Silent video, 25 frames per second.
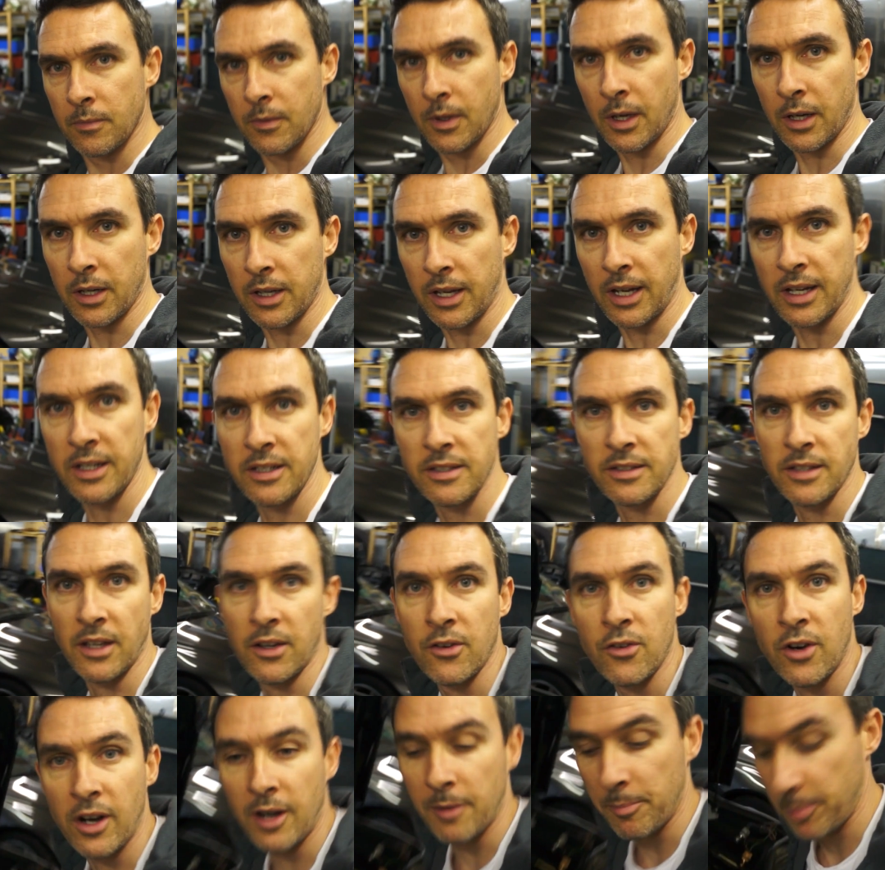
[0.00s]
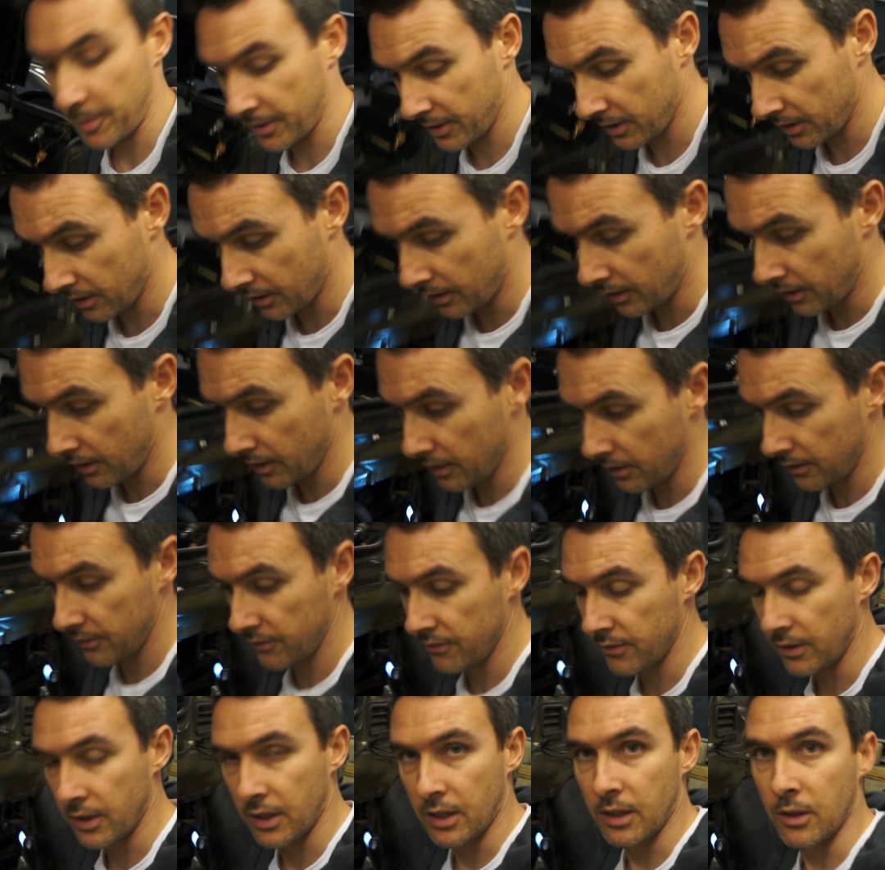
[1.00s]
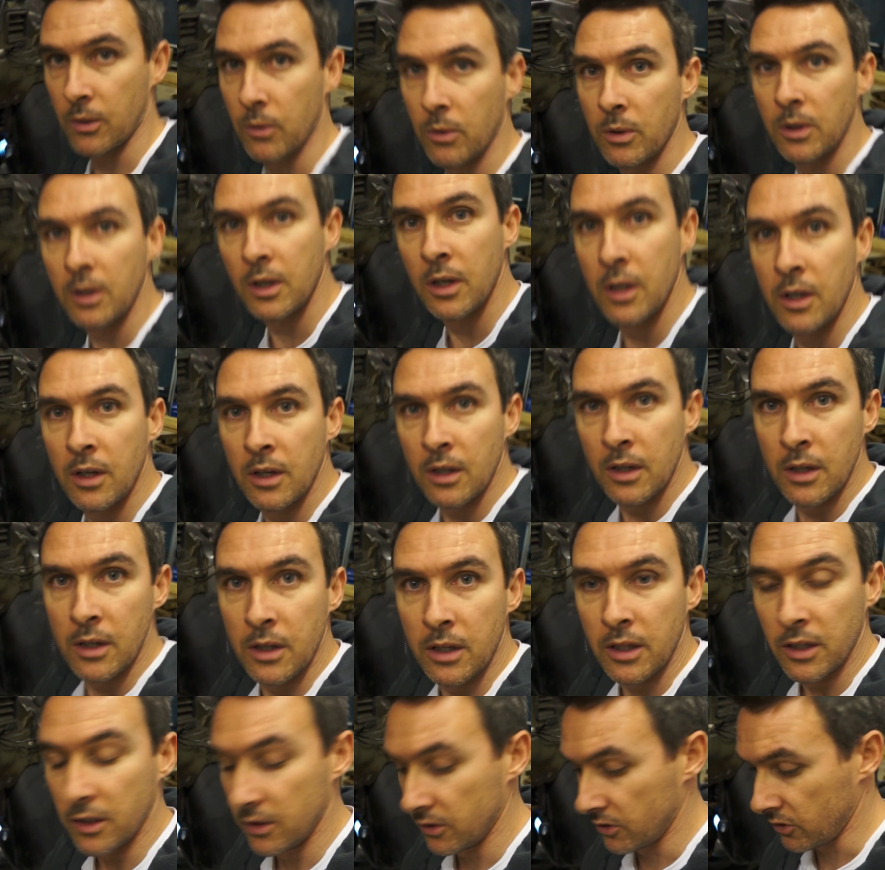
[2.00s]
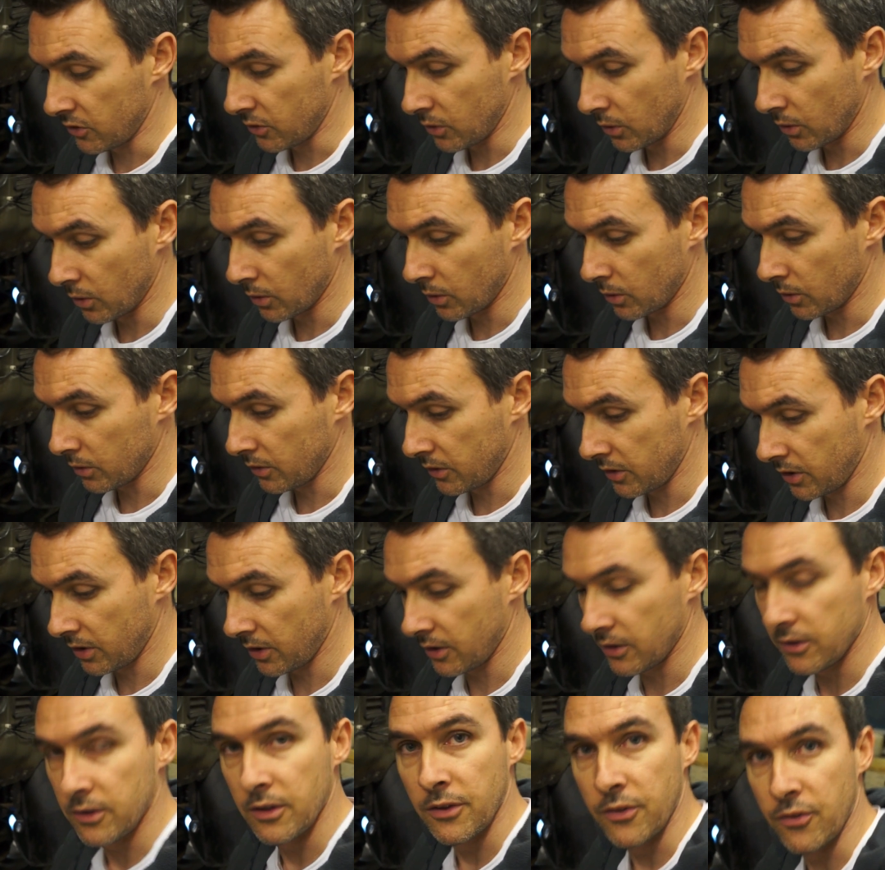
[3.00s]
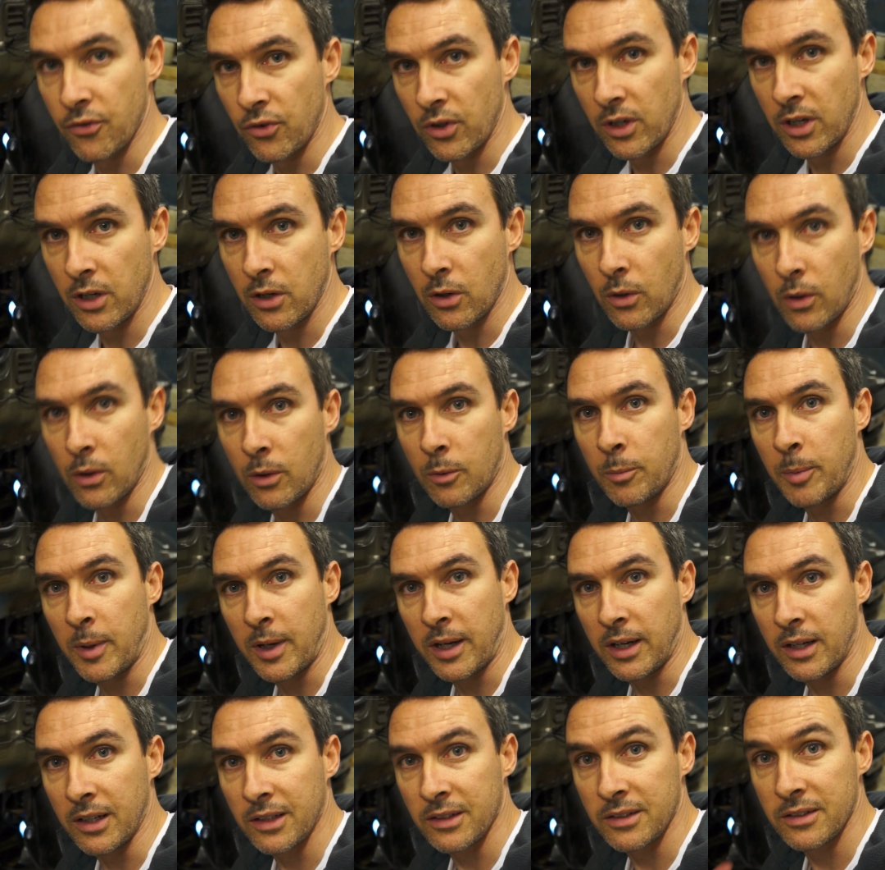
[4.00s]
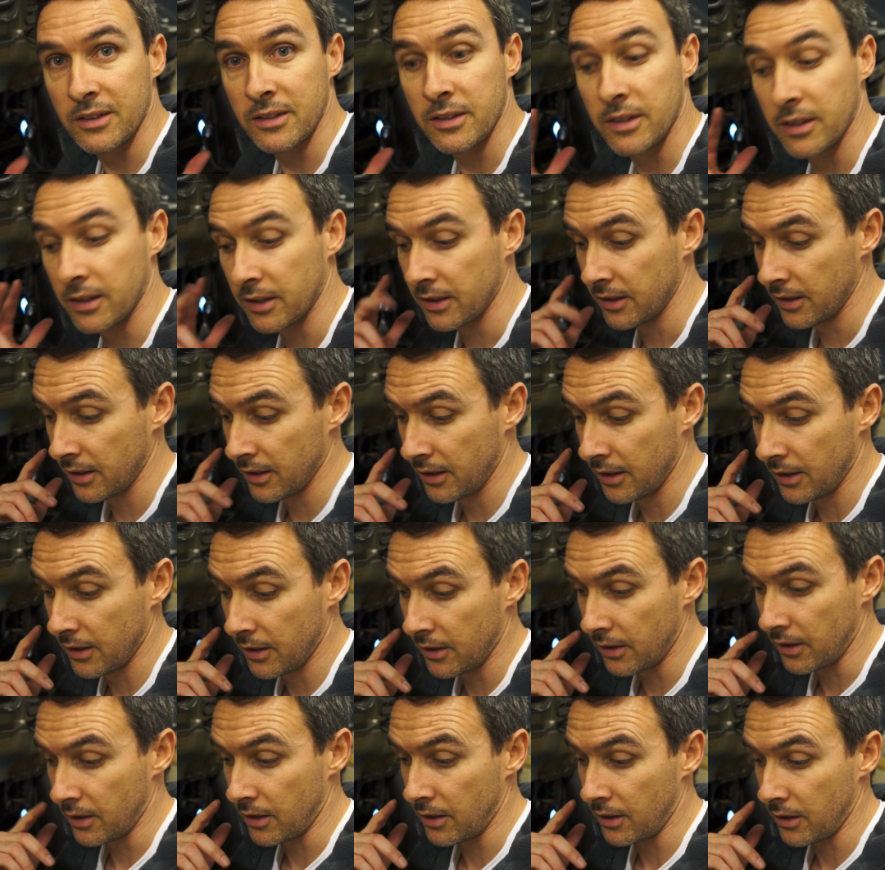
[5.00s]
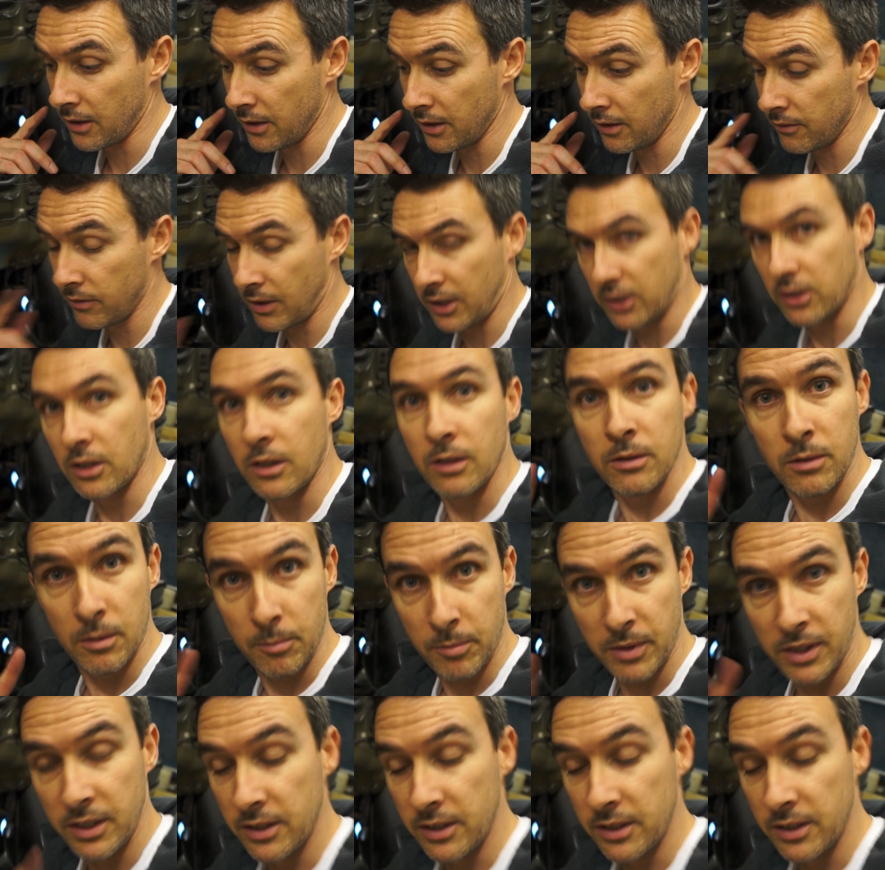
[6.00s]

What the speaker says: Okay, sit rep. I've now installed the 3 coil packs. Actually, it'd be